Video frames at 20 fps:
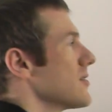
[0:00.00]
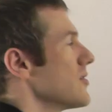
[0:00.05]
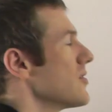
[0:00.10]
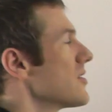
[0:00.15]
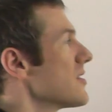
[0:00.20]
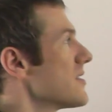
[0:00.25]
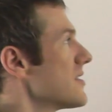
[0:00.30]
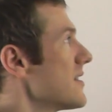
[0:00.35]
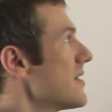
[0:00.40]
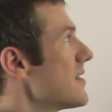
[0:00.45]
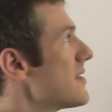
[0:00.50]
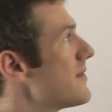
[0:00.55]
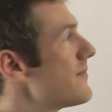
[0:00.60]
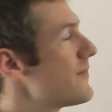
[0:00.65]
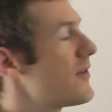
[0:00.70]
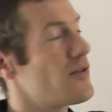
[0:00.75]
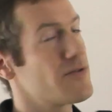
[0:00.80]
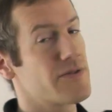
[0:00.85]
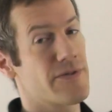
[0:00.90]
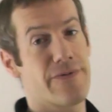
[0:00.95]
So you can see this
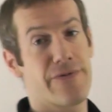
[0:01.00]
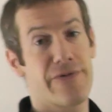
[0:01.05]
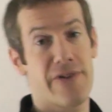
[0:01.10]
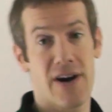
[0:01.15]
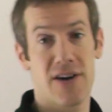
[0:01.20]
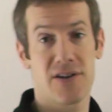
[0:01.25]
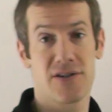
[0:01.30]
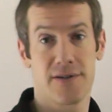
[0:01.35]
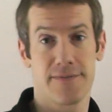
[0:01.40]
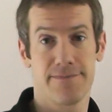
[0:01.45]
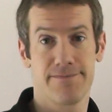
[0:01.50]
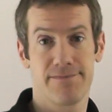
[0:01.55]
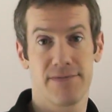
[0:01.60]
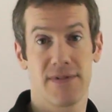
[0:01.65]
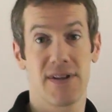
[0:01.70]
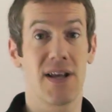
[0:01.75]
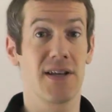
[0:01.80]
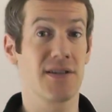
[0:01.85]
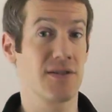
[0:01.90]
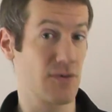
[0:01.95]
involves a fraction,
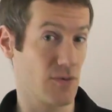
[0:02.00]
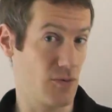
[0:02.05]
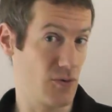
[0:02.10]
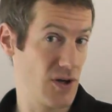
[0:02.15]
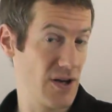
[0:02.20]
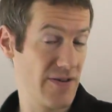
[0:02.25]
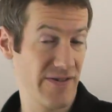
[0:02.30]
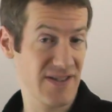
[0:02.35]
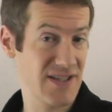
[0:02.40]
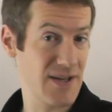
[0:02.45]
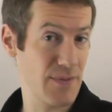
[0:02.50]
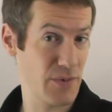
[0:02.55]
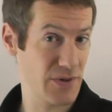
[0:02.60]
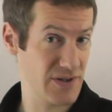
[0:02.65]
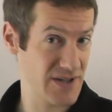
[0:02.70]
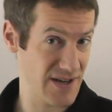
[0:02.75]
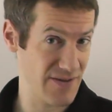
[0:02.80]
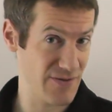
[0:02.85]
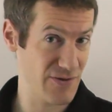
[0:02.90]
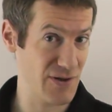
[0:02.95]
and that's all our
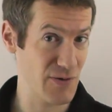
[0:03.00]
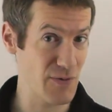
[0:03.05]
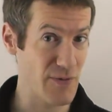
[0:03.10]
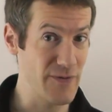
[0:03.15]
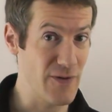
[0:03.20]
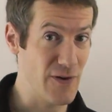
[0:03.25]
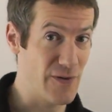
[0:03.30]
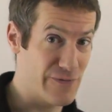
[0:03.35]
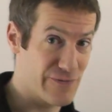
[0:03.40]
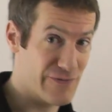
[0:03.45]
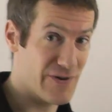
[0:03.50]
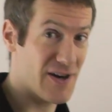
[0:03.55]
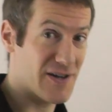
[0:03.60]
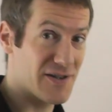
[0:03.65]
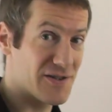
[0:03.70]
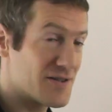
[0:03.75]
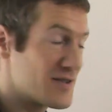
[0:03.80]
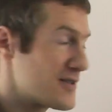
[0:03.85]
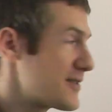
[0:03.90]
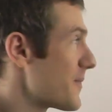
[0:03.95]
examples here are going to involve
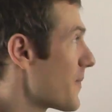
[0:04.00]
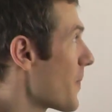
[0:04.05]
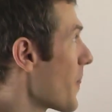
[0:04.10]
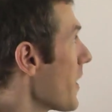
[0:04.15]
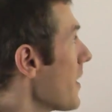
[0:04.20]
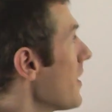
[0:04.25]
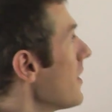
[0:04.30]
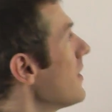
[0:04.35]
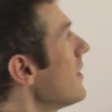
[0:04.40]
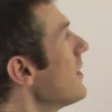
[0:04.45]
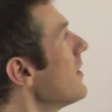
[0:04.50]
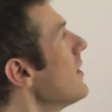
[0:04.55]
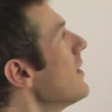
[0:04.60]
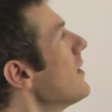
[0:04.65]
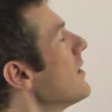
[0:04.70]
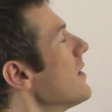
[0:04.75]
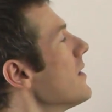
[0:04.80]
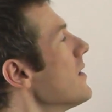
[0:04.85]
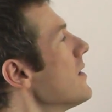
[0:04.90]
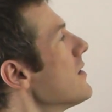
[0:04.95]
fractions.
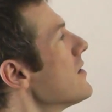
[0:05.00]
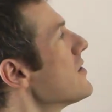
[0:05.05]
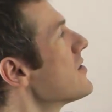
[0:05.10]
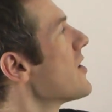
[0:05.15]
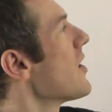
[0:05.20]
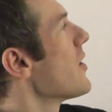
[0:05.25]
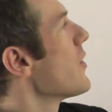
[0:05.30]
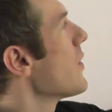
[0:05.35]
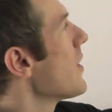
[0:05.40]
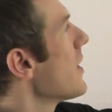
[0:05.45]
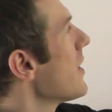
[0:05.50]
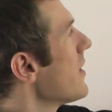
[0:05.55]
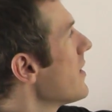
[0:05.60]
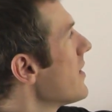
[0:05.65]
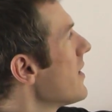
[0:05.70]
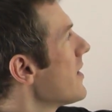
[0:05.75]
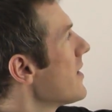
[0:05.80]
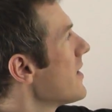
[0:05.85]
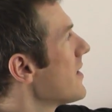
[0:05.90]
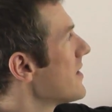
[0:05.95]
So
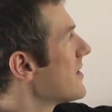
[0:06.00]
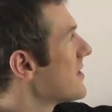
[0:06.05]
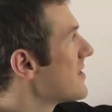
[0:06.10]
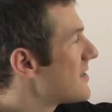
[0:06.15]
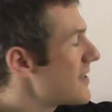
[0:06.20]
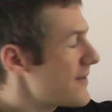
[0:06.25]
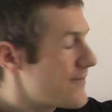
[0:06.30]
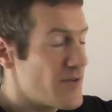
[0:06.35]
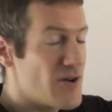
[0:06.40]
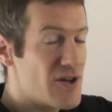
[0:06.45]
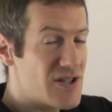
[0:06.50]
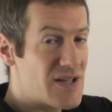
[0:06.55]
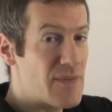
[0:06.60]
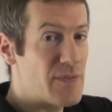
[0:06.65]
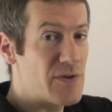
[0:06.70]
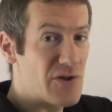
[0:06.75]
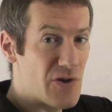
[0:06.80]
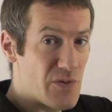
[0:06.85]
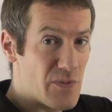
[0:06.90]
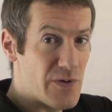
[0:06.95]
the first step
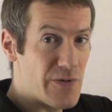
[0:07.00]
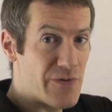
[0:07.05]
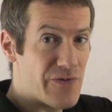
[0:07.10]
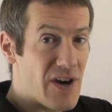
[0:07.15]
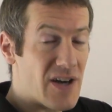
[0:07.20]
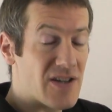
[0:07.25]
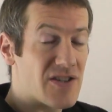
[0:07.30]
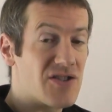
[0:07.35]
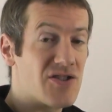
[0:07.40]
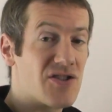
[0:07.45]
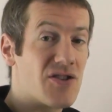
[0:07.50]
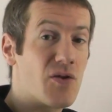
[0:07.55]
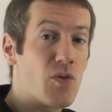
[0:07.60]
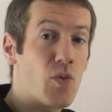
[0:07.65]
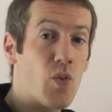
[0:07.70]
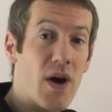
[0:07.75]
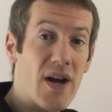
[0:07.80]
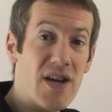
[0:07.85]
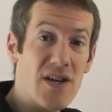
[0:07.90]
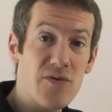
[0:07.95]
is you remove fractions, and the
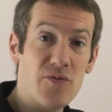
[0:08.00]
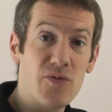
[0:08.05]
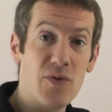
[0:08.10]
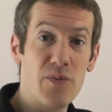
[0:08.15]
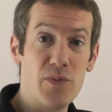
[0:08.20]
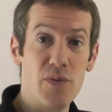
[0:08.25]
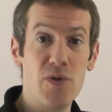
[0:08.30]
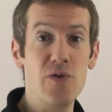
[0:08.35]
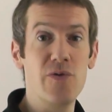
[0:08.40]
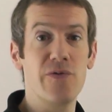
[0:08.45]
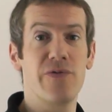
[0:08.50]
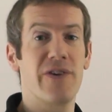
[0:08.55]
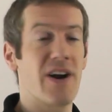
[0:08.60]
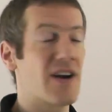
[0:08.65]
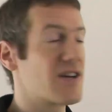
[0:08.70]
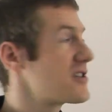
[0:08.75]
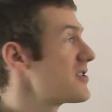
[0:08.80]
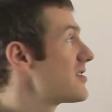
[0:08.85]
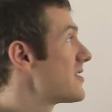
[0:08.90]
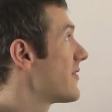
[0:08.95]
way you remove
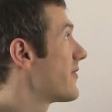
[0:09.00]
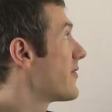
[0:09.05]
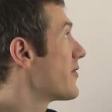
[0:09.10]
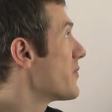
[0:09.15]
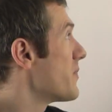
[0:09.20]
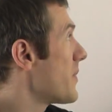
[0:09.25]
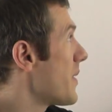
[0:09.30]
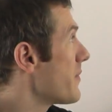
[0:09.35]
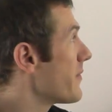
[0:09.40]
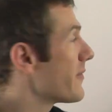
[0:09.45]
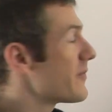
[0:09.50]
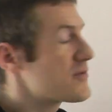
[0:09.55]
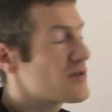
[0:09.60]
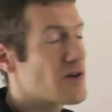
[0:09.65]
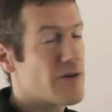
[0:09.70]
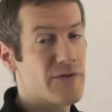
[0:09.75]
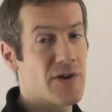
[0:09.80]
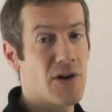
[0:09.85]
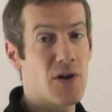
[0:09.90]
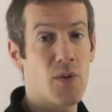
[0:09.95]
fractions, if you remember from
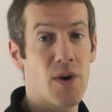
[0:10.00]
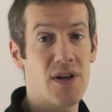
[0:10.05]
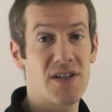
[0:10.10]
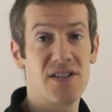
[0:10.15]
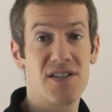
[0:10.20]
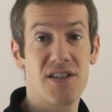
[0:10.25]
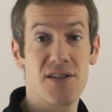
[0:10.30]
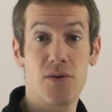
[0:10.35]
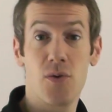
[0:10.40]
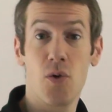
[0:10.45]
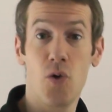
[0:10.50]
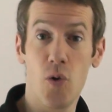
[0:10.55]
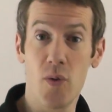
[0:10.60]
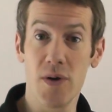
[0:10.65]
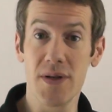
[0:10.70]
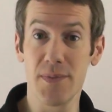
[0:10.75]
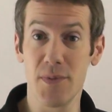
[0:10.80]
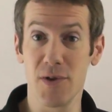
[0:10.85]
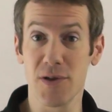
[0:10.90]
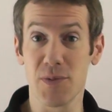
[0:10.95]
solving equations, is you
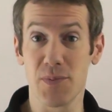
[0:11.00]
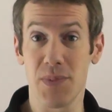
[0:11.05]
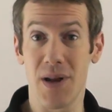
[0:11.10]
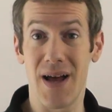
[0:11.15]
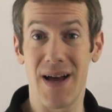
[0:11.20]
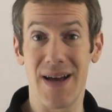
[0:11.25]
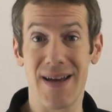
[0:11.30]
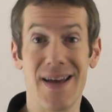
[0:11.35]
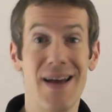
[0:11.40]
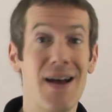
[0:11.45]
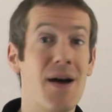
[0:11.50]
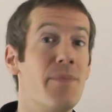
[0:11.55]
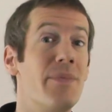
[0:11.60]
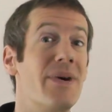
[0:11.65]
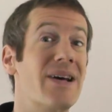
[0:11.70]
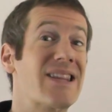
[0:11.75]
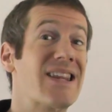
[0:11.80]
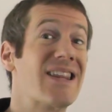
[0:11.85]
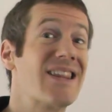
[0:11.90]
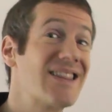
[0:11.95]
always multiply
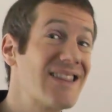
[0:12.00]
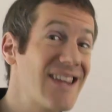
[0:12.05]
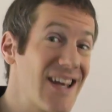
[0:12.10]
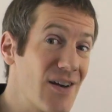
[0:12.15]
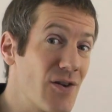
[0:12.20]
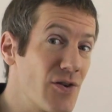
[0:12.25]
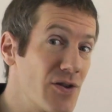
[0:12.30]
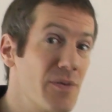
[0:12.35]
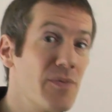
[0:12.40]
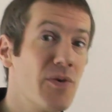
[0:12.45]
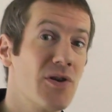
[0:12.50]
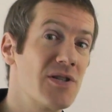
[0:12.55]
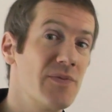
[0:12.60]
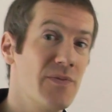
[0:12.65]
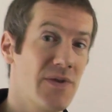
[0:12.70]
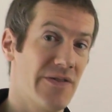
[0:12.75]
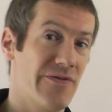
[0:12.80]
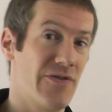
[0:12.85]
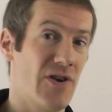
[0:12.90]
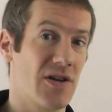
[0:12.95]
by the thing on the bottom
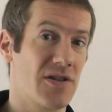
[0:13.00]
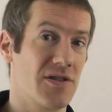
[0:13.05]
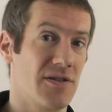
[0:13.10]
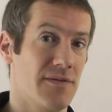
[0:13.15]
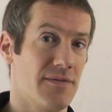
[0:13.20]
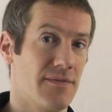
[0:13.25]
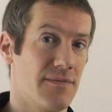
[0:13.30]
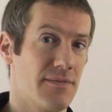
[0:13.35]
of the fraction.